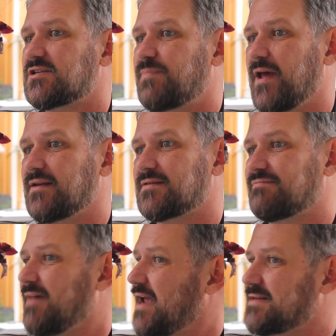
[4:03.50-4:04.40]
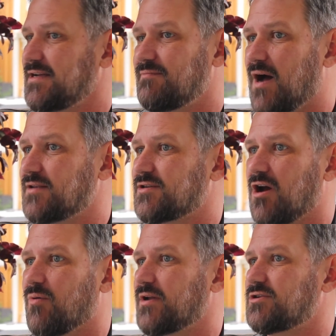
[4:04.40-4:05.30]
spent 18 months
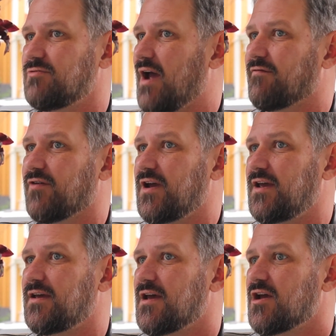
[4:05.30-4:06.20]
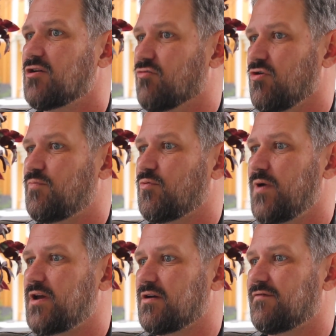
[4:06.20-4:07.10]
going to every group
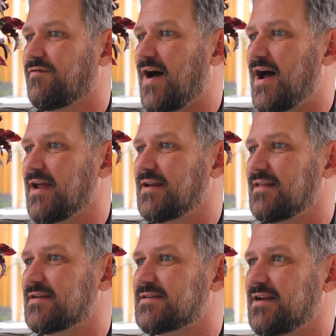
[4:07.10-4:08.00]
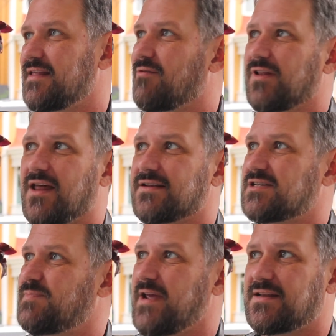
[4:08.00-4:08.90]
we could find in the city that would let us
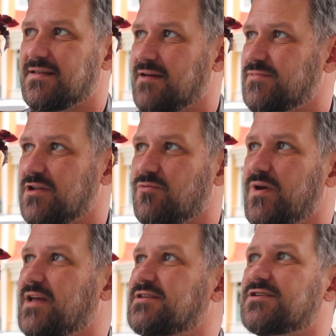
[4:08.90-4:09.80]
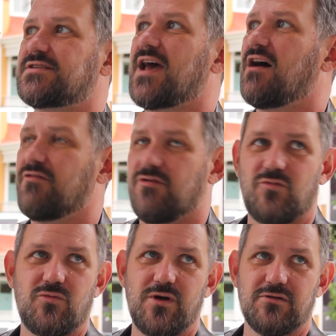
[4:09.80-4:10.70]
speak to them so that we could just tell
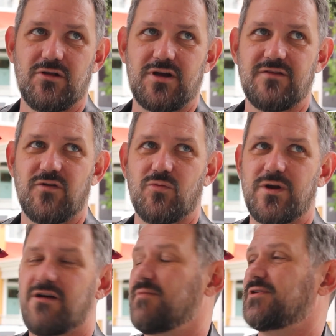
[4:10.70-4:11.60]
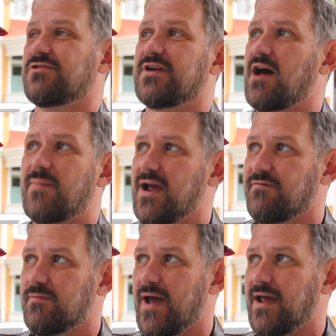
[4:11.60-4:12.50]
them what we were looking for. We'd already been turned down by
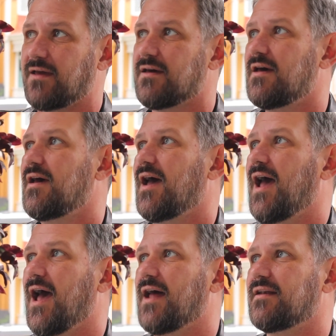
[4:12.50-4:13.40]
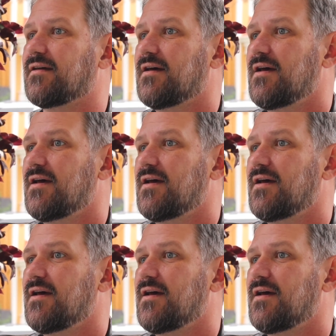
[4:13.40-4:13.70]
every bank. And